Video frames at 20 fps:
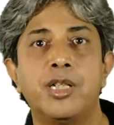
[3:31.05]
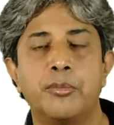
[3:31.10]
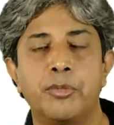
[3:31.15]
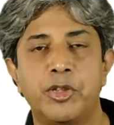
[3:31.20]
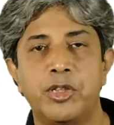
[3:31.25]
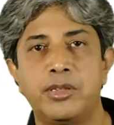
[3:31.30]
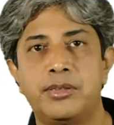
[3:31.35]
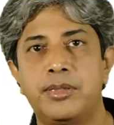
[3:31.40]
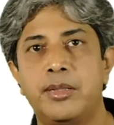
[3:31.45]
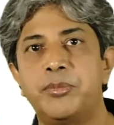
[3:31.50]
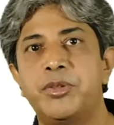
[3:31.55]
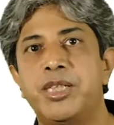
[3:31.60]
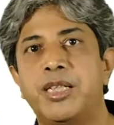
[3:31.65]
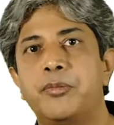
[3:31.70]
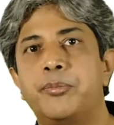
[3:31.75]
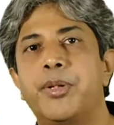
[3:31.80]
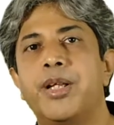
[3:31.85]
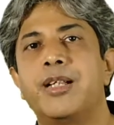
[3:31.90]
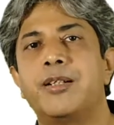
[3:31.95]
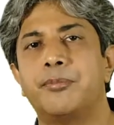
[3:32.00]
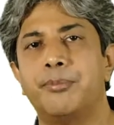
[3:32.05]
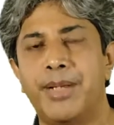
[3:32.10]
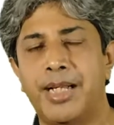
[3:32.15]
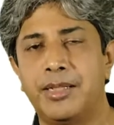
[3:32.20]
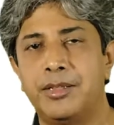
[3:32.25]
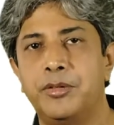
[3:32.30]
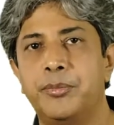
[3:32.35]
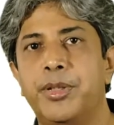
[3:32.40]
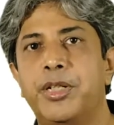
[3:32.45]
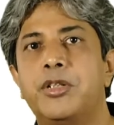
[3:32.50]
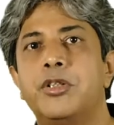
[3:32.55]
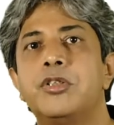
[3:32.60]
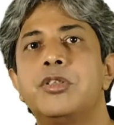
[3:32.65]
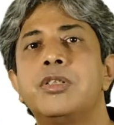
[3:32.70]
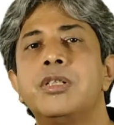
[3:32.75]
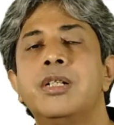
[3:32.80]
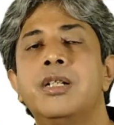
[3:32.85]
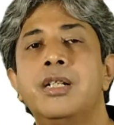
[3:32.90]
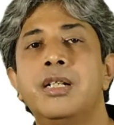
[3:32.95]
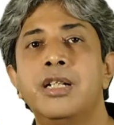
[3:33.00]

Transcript: about the subject matter, because